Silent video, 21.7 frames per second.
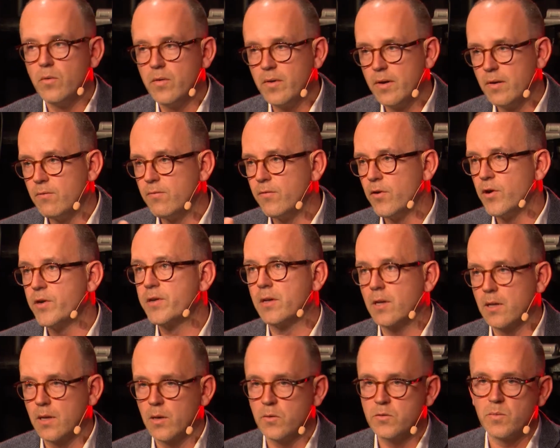a
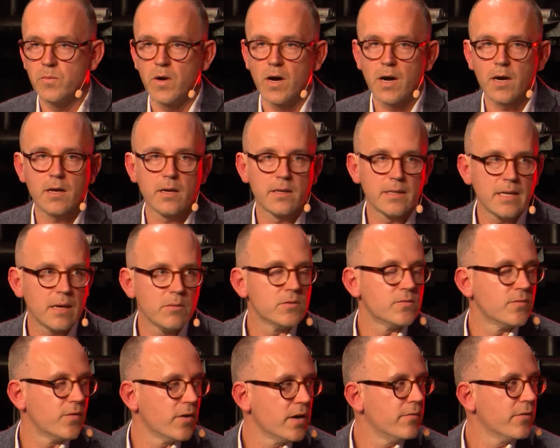vertical go-to-market, and that was
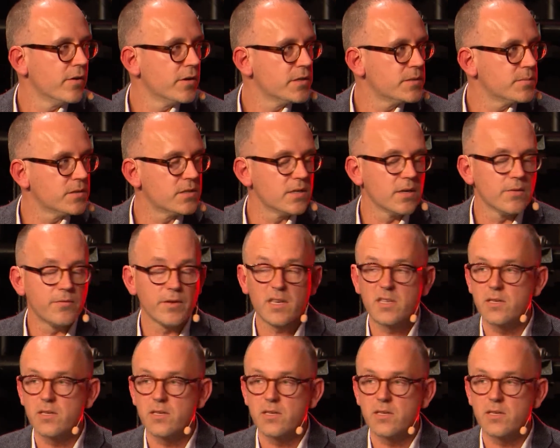very, very specific.